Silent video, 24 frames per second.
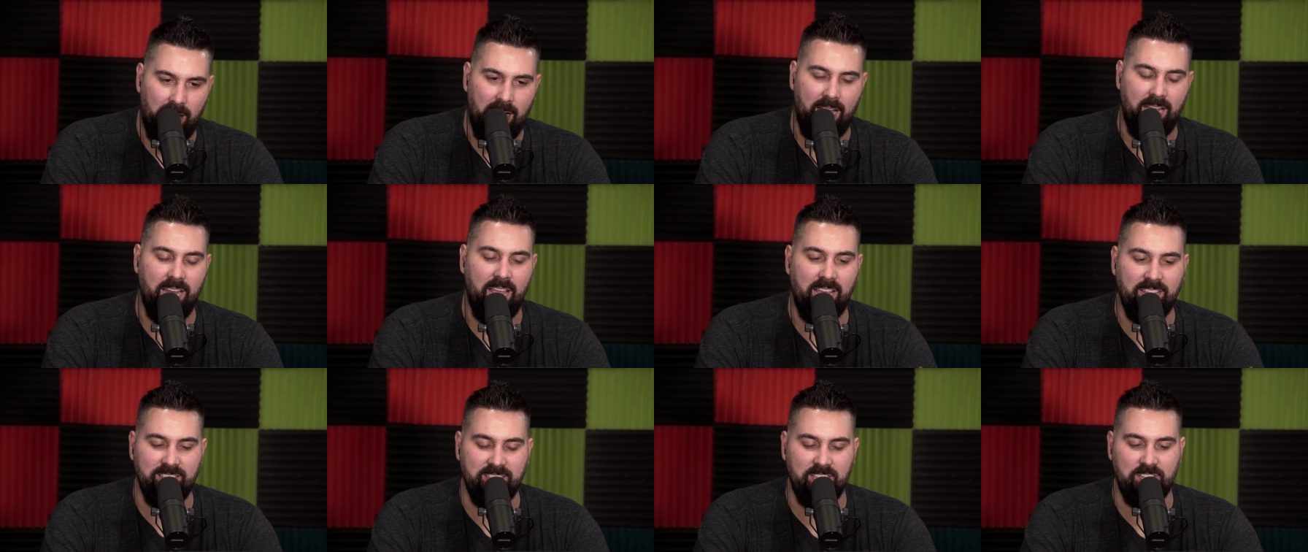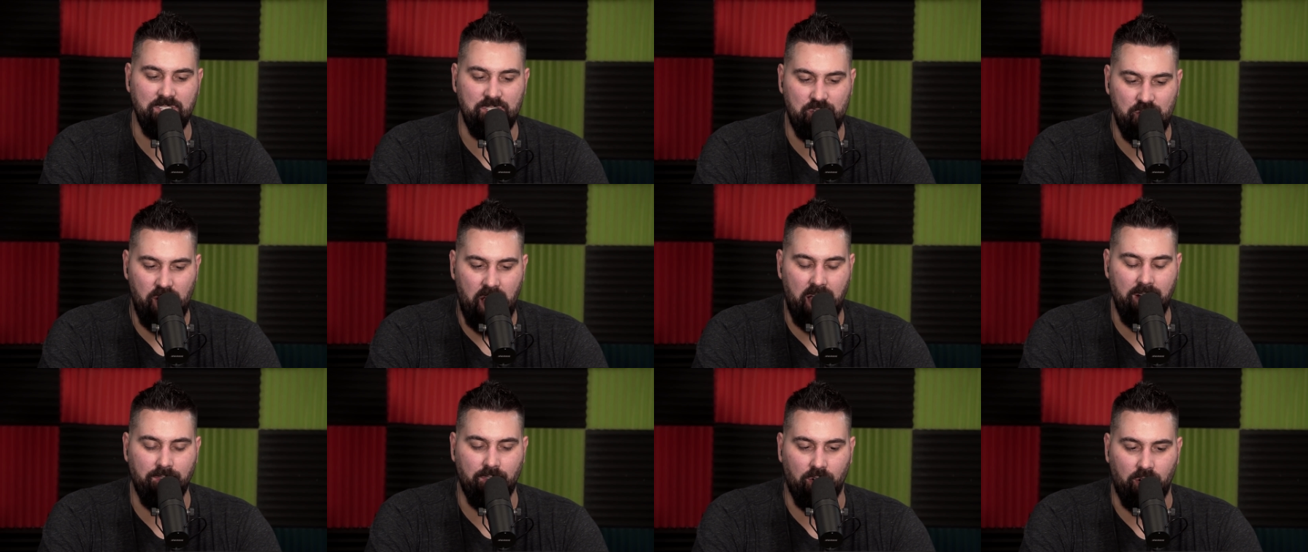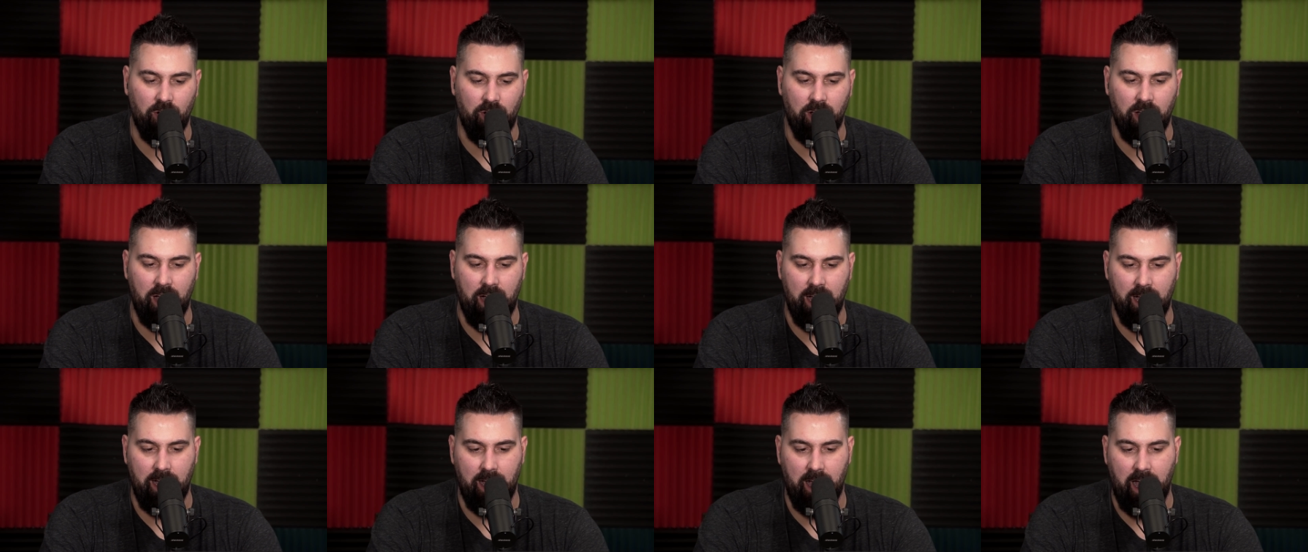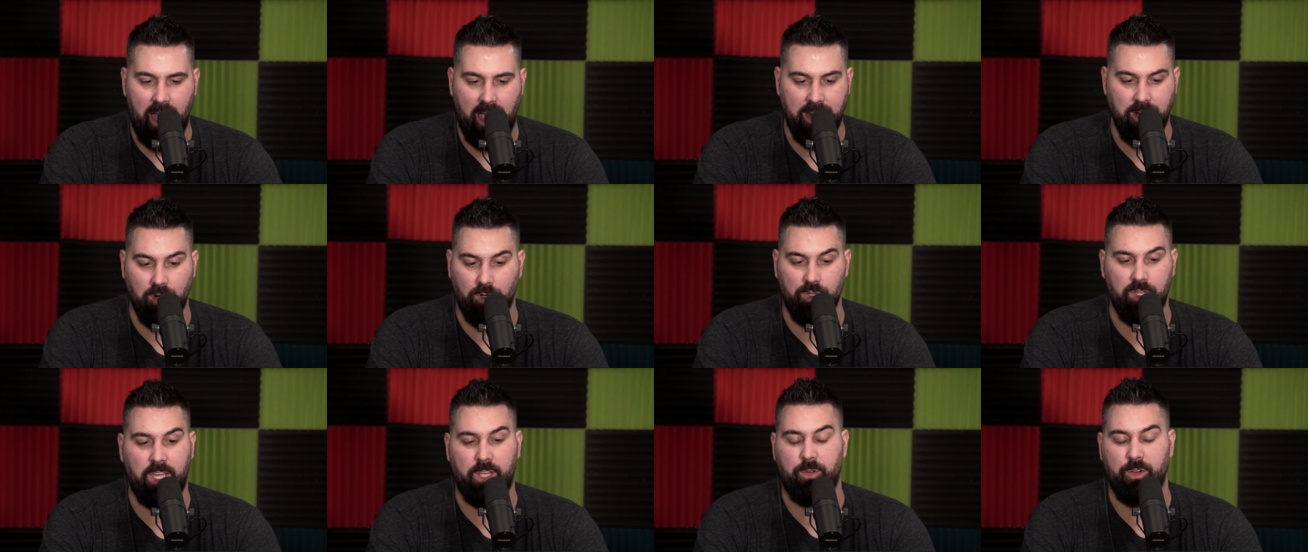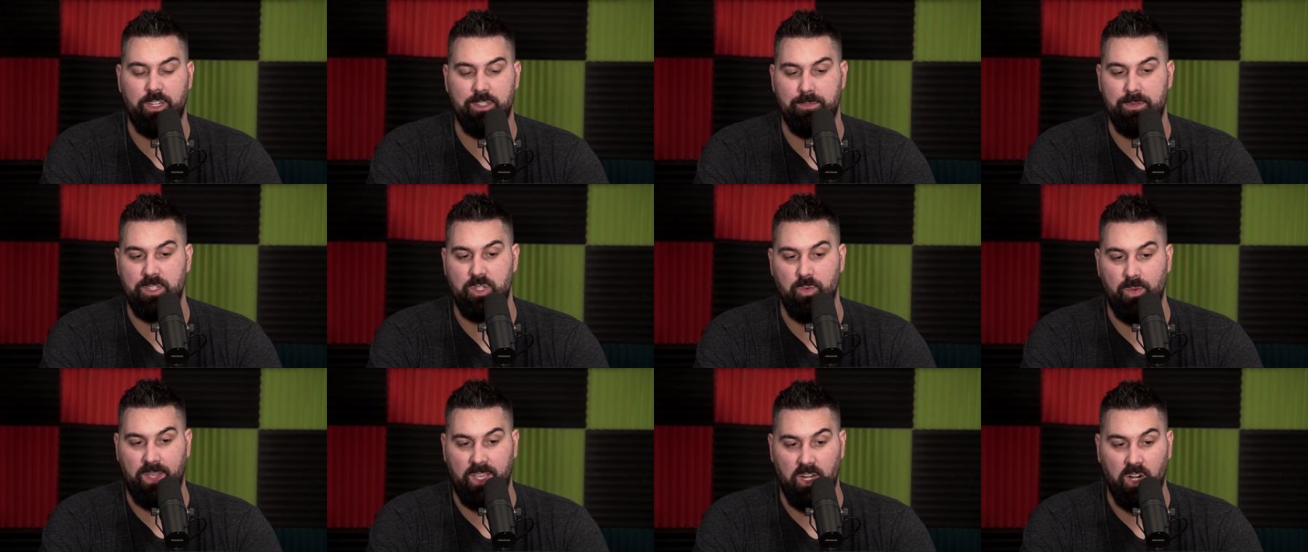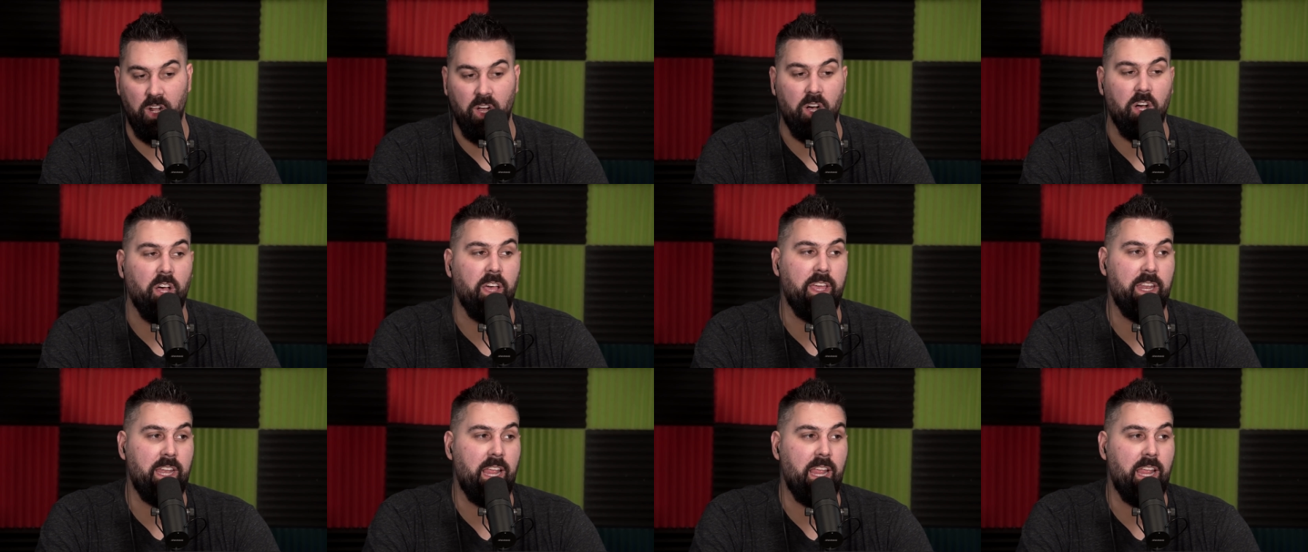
But in the general, I don't like what he's been doing at all.